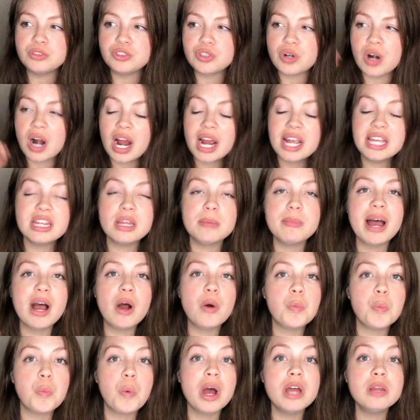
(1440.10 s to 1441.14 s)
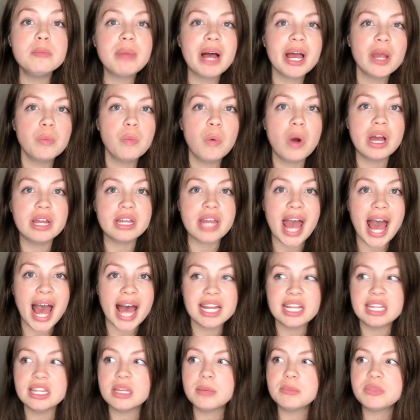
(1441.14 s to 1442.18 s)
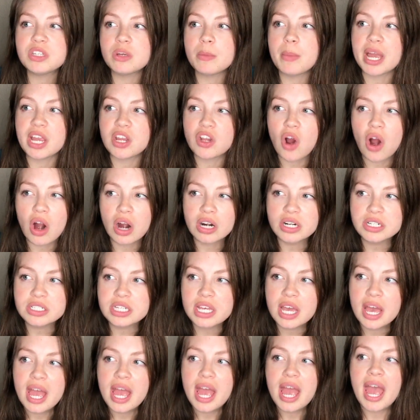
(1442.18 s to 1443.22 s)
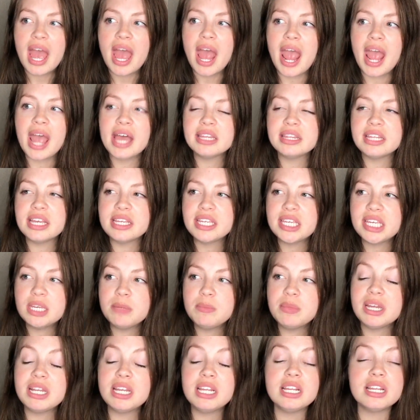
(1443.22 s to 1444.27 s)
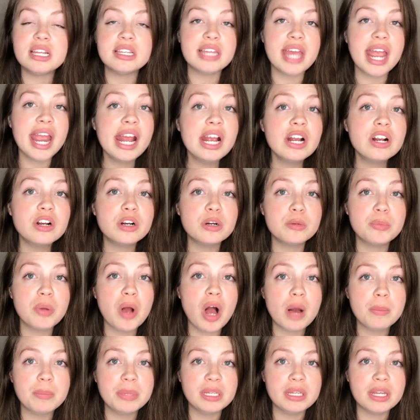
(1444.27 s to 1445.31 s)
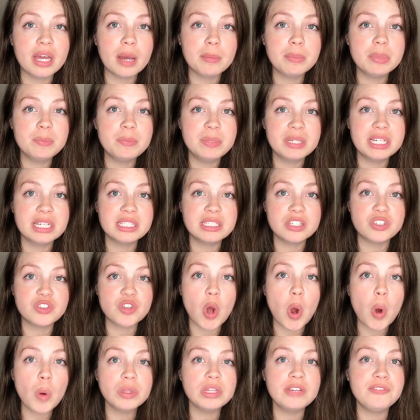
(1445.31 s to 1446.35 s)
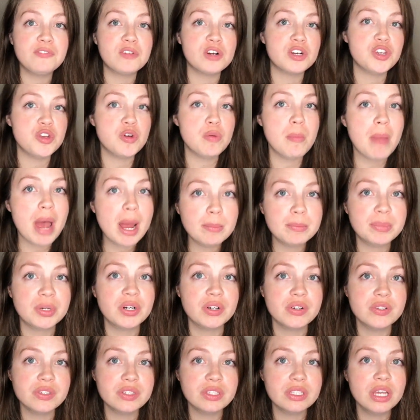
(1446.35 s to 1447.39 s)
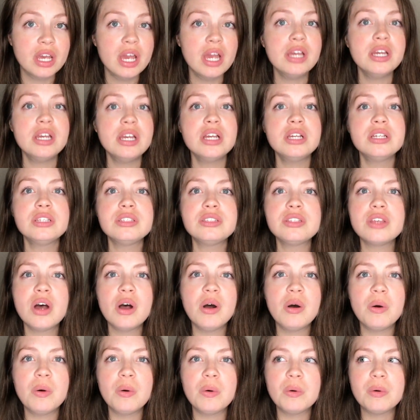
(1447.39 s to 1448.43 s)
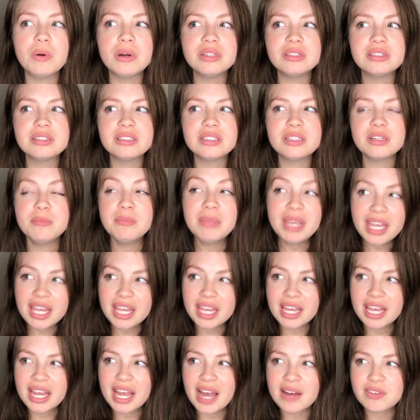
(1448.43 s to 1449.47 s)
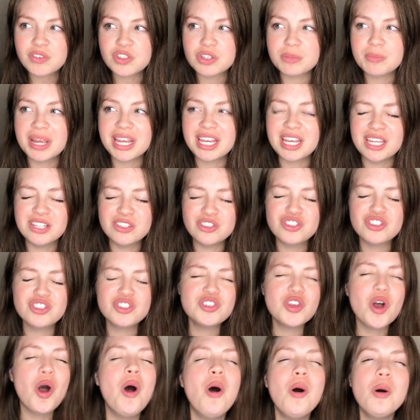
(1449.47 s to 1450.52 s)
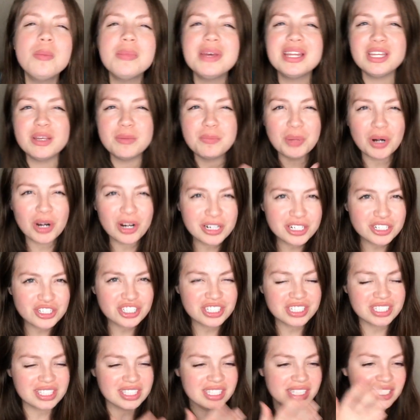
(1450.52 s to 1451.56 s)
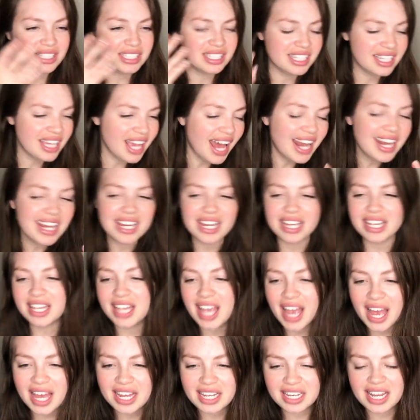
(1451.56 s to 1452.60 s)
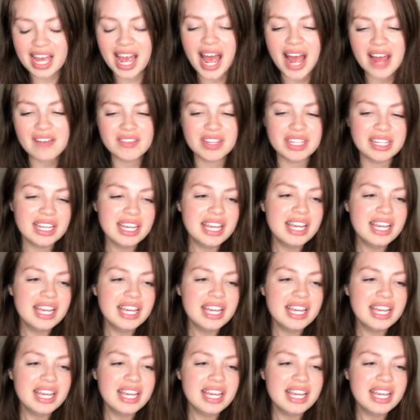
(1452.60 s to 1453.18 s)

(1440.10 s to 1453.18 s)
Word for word: trying them out one by one, adding them to my cart, and they keep getting an error popping up because it's only for new members. So to me, after making so many purchases again and again and having